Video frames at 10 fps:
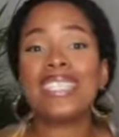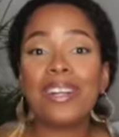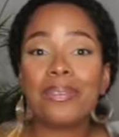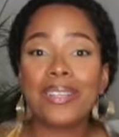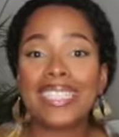
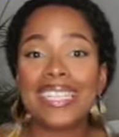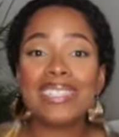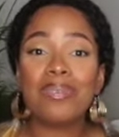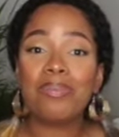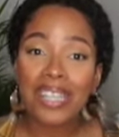service
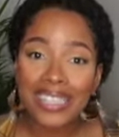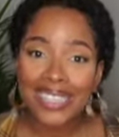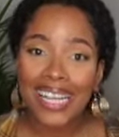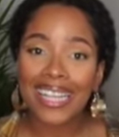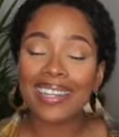is the
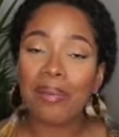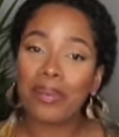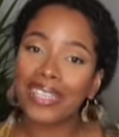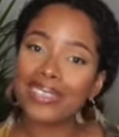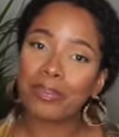milkshake that
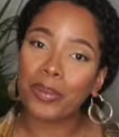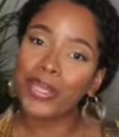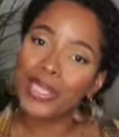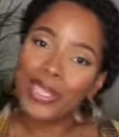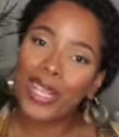brings the
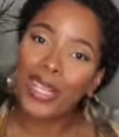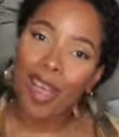boys to the